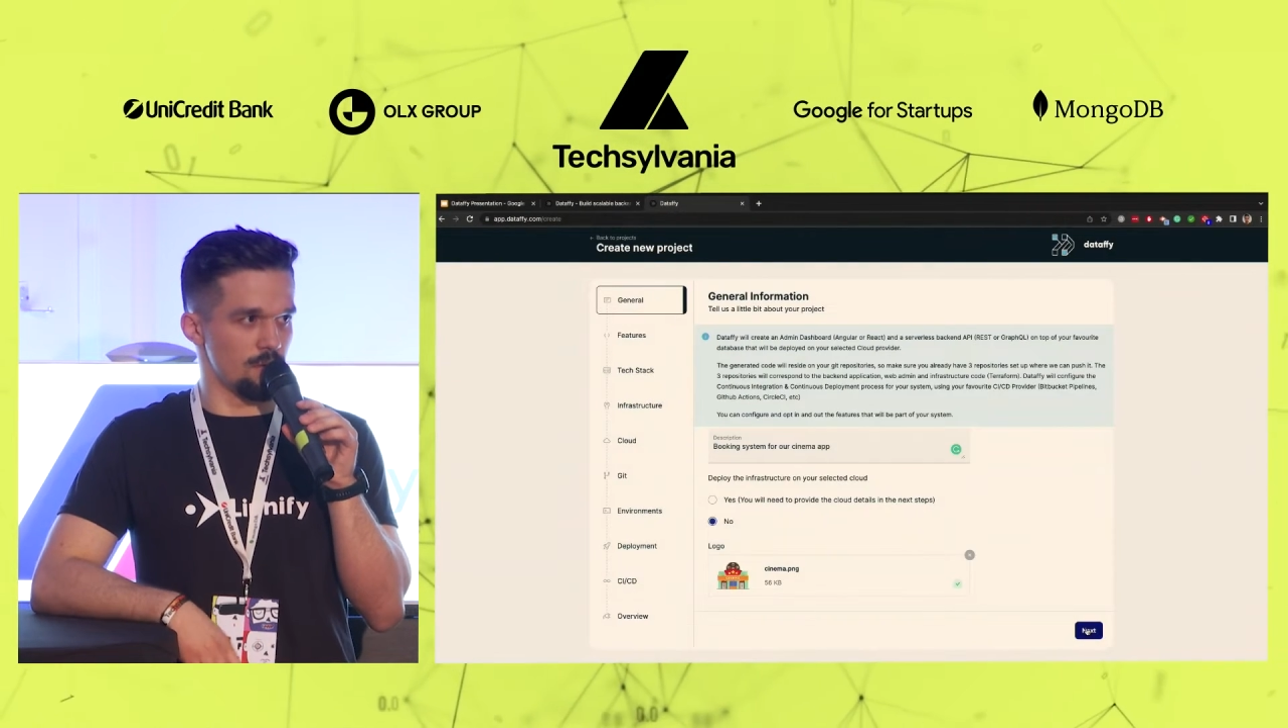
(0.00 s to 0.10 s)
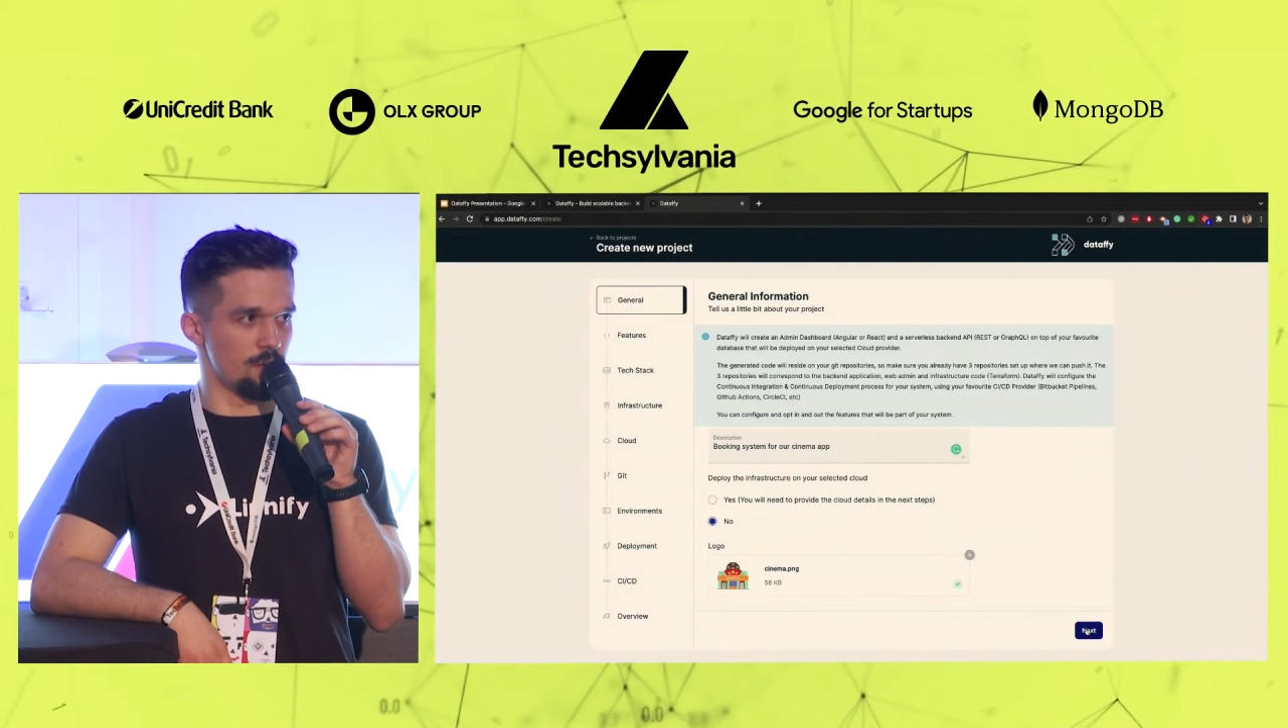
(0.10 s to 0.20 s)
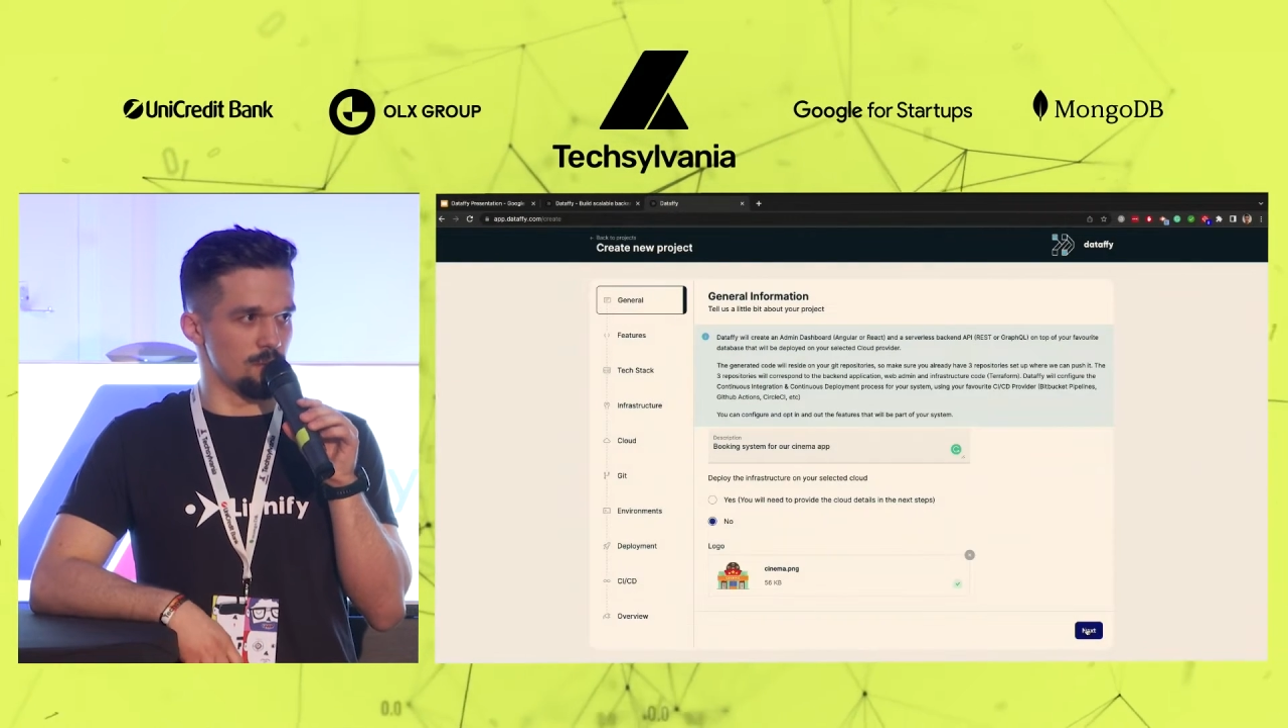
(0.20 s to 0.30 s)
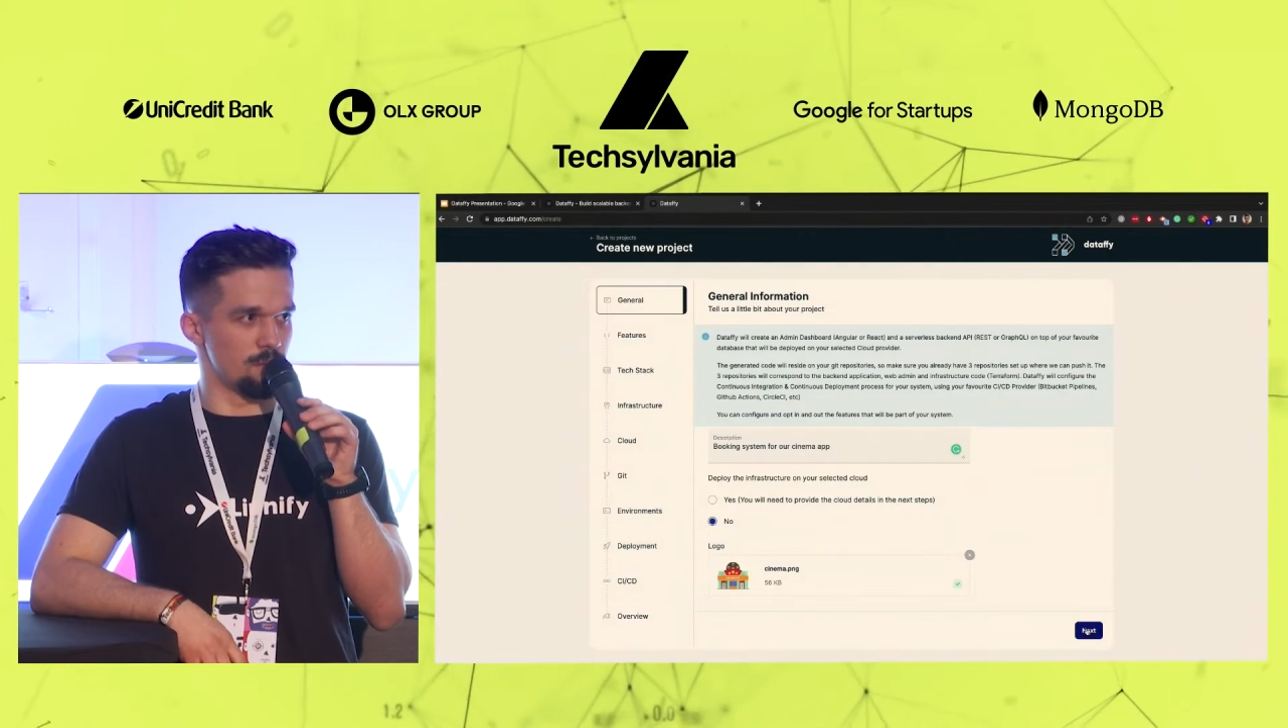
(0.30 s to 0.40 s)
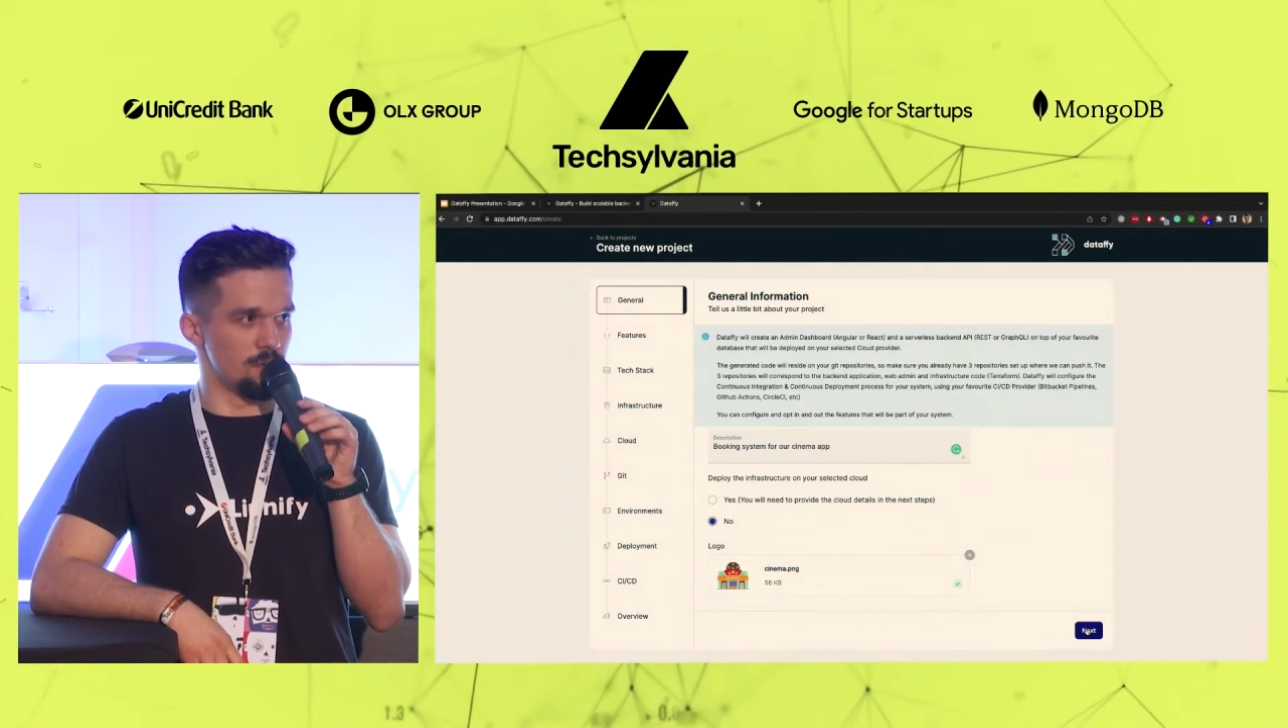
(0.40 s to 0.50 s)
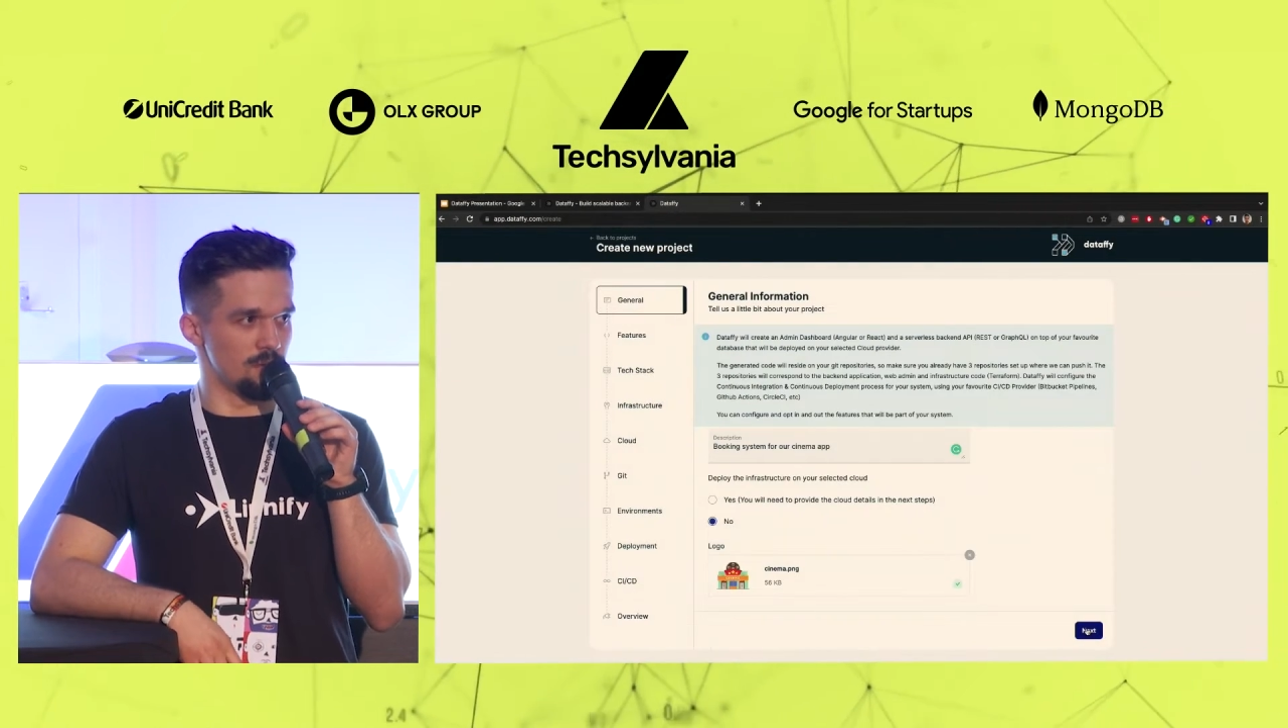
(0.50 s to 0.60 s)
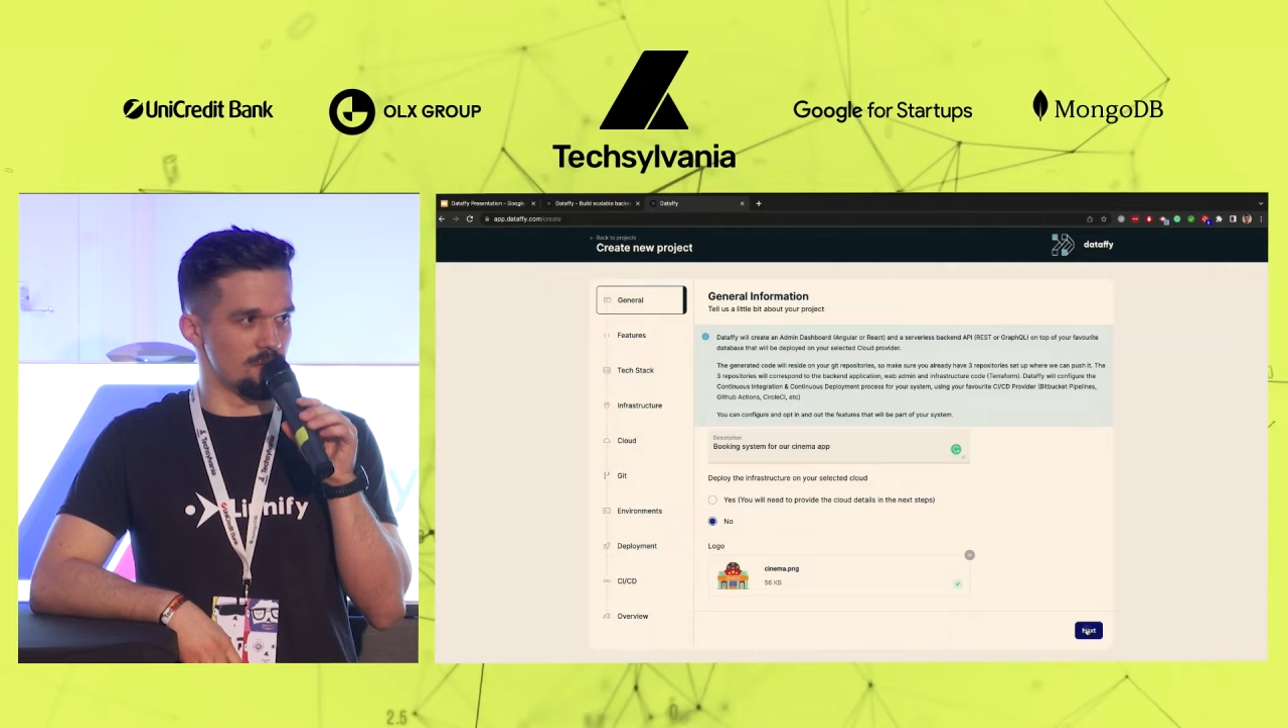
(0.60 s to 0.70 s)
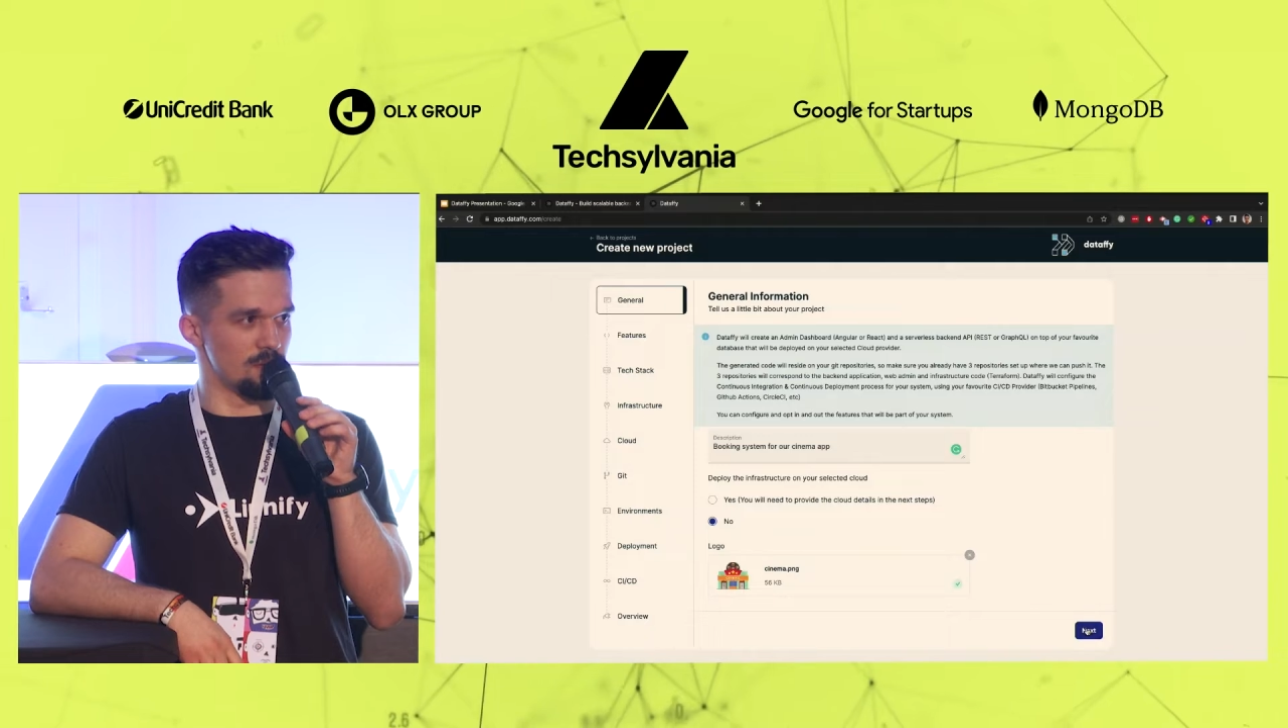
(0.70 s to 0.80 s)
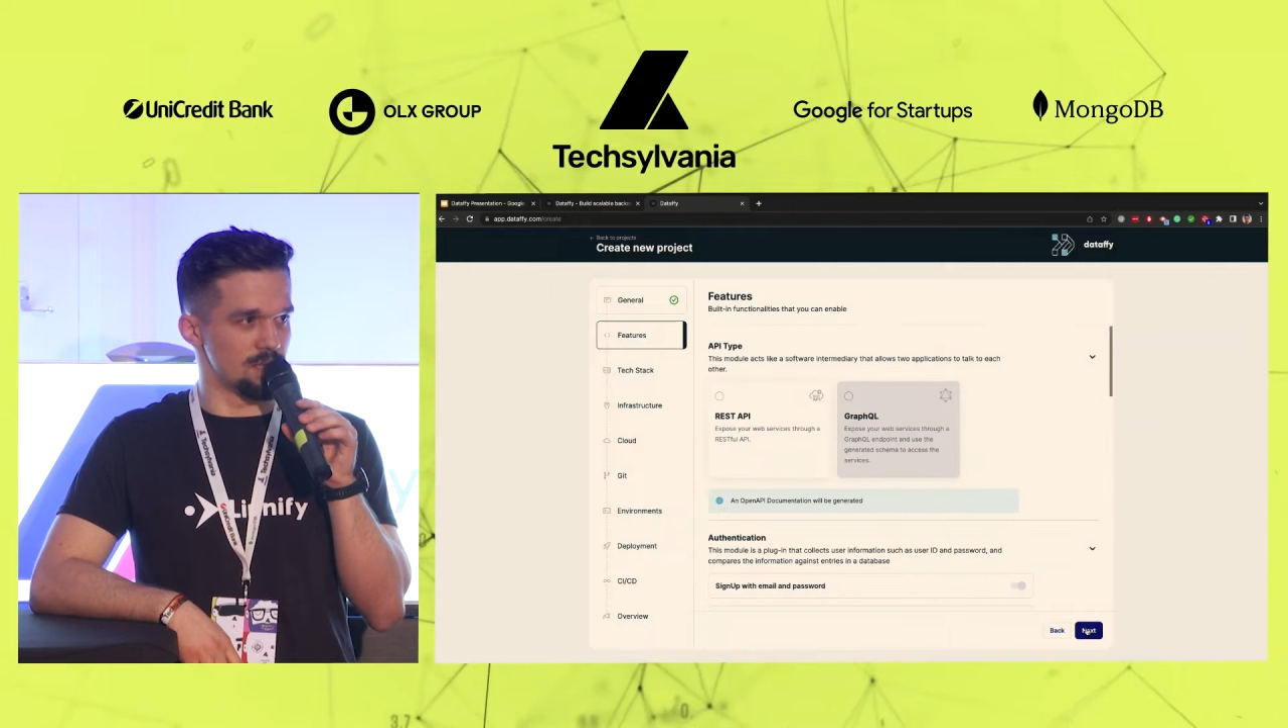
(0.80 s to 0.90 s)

our beautiful